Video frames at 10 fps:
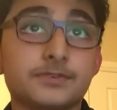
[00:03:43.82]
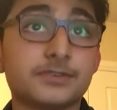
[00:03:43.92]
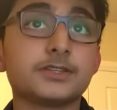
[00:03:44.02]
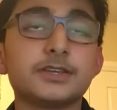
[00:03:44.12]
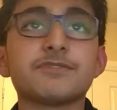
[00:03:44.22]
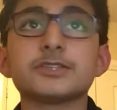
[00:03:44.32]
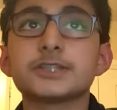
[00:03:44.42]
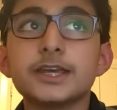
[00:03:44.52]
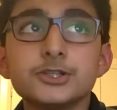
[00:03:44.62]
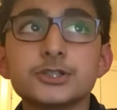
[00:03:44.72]
different
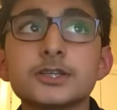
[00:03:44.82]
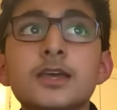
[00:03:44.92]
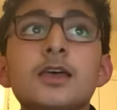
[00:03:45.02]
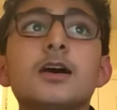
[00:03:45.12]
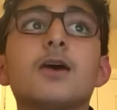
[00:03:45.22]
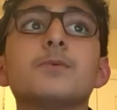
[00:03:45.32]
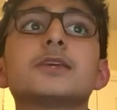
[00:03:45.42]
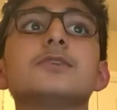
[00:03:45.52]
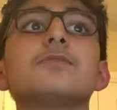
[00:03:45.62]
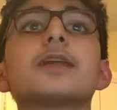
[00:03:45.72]
stages. We
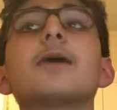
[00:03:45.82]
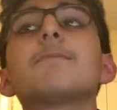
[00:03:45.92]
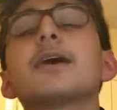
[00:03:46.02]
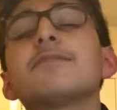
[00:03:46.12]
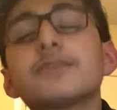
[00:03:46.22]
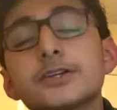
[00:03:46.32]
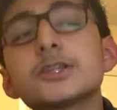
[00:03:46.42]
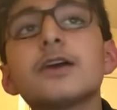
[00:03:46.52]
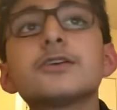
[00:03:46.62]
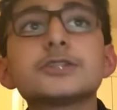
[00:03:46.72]
can do that by
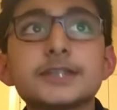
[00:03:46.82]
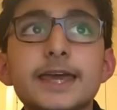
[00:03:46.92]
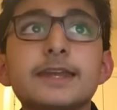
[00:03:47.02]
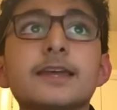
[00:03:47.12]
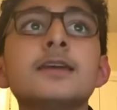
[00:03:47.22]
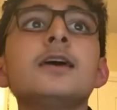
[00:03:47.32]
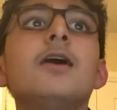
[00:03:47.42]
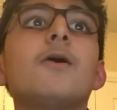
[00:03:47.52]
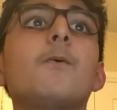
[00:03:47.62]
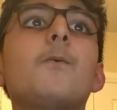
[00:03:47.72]
first understanding
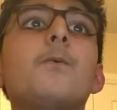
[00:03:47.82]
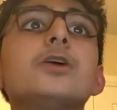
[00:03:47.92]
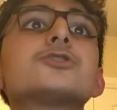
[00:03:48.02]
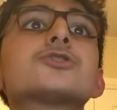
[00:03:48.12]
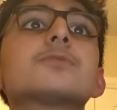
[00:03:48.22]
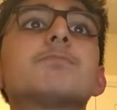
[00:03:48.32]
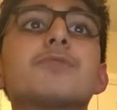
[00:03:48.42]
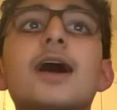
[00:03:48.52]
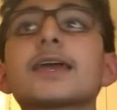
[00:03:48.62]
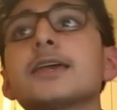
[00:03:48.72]
which
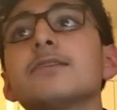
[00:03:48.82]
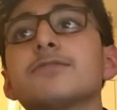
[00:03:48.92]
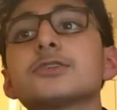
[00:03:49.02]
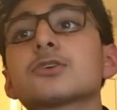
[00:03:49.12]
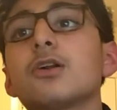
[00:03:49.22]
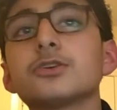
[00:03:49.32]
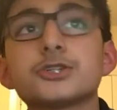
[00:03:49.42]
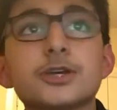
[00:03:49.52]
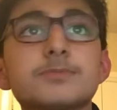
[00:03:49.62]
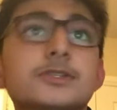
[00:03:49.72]
bracket for
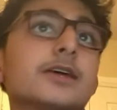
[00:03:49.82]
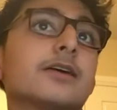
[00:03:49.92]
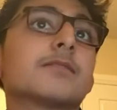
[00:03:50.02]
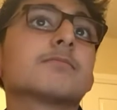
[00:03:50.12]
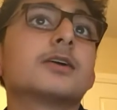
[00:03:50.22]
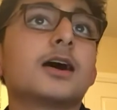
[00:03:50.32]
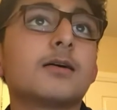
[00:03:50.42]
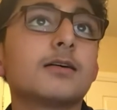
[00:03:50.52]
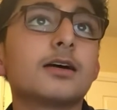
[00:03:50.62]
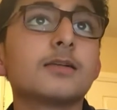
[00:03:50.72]
scholarships they're
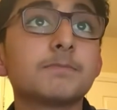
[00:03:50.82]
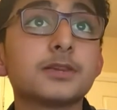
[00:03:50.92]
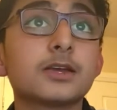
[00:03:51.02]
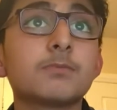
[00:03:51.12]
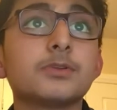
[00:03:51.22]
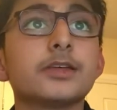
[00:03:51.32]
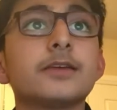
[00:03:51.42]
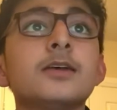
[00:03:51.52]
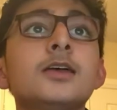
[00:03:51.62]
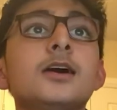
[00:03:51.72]
applicable
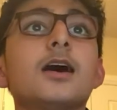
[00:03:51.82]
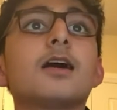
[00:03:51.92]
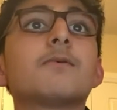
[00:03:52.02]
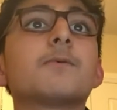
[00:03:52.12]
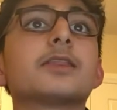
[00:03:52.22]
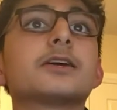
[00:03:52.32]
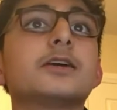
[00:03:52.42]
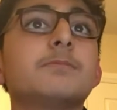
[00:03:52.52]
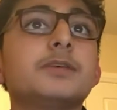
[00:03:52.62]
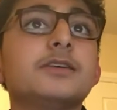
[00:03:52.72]
in, whether
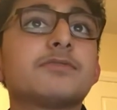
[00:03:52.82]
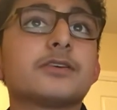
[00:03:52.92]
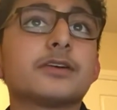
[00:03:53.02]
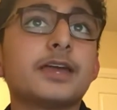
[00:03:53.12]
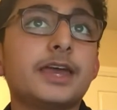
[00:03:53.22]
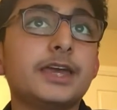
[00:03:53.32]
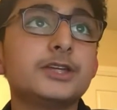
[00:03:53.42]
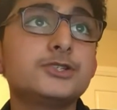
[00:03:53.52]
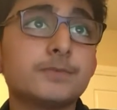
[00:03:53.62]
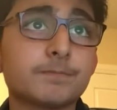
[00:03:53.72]
it be for
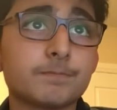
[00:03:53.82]
age,